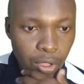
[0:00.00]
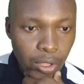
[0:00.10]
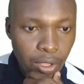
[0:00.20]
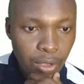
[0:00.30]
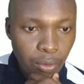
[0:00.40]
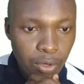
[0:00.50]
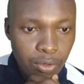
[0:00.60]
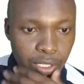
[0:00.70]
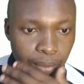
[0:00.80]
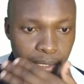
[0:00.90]
When we
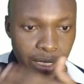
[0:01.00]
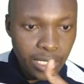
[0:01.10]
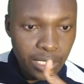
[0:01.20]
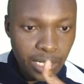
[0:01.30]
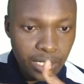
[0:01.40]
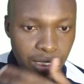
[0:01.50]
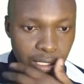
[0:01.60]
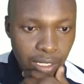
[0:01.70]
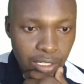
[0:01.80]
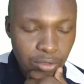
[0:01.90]
subtract that,
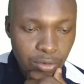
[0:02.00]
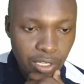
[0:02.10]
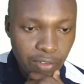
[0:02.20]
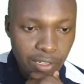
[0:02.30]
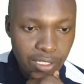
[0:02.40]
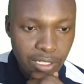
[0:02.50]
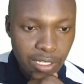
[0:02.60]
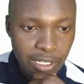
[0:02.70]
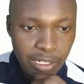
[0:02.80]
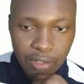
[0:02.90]
it will give us the
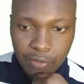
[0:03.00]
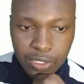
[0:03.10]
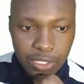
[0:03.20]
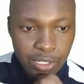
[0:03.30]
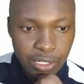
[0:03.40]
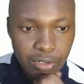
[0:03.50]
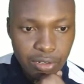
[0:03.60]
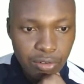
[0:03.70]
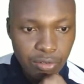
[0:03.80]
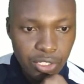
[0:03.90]
area of the shaded
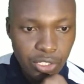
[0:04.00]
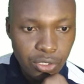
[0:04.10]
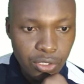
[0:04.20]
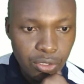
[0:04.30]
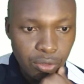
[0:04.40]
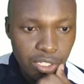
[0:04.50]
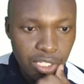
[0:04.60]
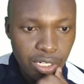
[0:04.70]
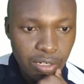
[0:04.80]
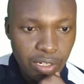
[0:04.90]
region. So the
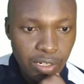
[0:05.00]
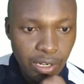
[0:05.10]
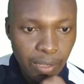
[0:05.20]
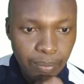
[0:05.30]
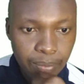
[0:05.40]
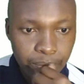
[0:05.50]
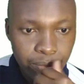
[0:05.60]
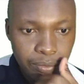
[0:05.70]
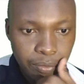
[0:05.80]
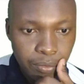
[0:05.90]
shaded area
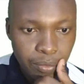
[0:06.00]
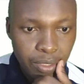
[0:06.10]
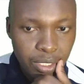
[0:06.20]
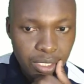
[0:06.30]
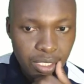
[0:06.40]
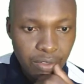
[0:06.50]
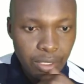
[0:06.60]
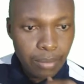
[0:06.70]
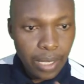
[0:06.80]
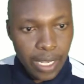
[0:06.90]
is given
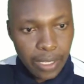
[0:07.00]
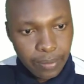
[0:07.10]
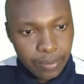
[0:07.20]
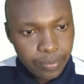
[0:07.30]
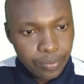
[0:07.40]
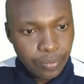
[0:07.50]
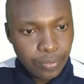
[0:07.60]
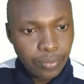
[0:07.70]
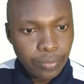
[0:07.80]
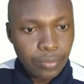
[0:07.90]
by
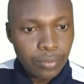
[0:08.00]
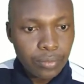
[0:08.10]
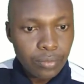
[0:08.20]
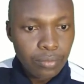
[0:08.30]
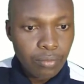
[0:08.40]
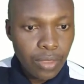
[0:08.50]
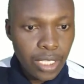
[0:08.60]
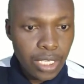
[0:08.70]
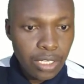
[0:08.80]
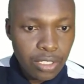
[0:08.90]
the
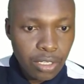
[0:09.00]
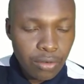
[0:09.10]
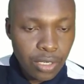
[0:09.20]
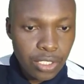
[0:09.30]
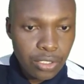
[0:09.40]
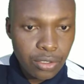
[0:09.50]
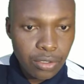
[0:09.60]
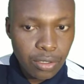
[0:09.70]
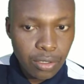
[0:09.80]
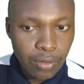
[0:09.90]
integration
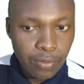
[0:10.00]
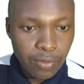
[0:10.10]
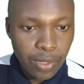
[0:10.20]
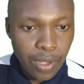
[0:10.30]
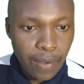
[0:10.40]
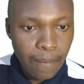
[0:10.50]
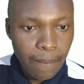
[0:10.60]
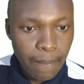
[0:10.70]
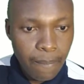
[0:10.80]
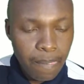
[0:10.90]
of
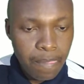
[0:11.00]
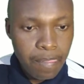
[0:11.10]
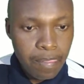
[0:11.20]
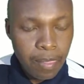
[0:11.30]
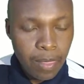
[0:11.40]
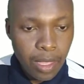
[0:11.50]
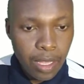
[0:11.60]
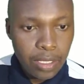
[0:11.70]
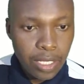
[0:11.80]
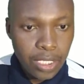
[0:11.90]

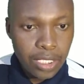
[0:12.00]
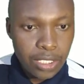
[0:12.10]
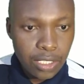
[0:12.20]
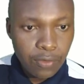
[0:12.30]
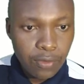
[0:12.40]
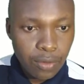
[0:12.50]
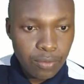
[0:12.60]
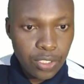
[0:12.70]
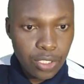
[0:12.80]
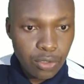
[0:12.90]
and that is from
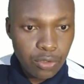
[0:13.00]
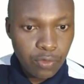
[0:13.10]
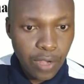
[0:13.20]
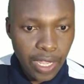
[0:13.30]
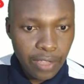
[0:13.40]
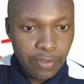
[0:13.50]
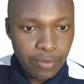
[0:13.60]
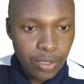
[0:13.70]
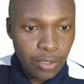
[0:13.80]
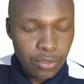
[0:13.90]
0 to 5,
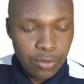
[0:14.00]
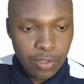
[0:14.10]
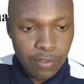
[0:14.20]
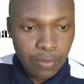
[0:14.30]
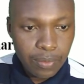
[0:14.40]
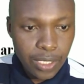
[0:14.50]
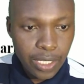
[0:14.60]
because we have obtained